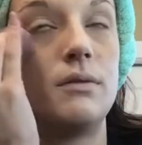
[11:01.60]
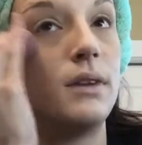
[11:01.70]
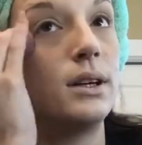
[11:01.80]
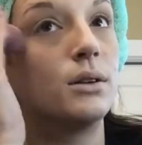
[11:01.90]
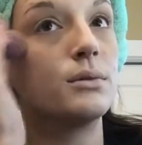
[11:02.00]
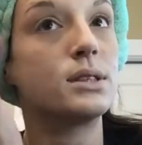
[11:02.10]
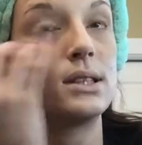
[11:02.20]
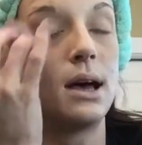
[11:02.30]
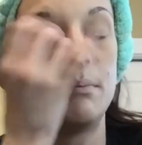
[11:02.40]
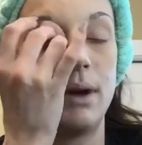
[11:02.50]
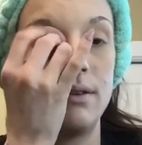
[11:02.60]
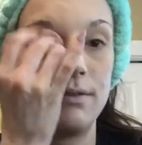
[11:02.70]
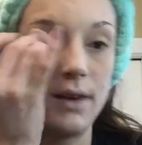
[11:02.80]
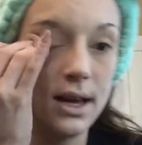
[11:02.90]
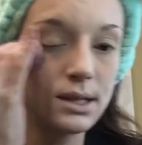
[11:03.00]
if I don't set my
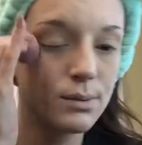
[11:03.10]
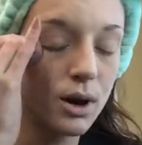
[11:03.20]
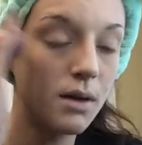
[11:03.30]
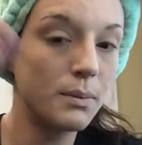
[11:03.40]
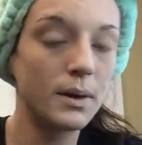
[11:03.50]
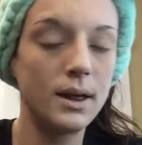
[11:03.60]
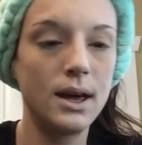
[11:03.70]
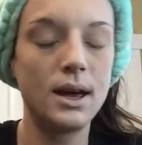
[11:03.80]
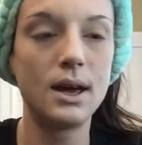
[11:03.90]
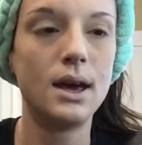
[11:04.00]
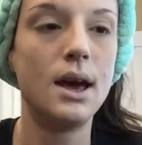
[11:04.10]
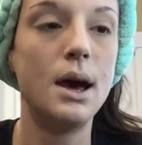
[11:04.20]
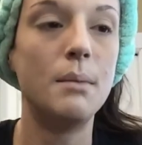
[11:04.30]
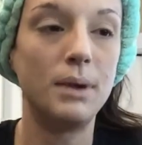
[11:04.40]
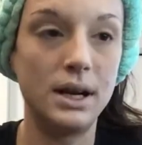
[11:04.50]
face properly,
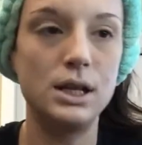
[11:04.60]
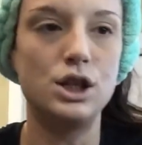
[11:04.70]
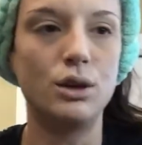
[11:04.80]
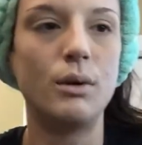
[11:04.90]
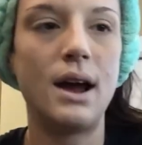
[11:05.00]
but I do.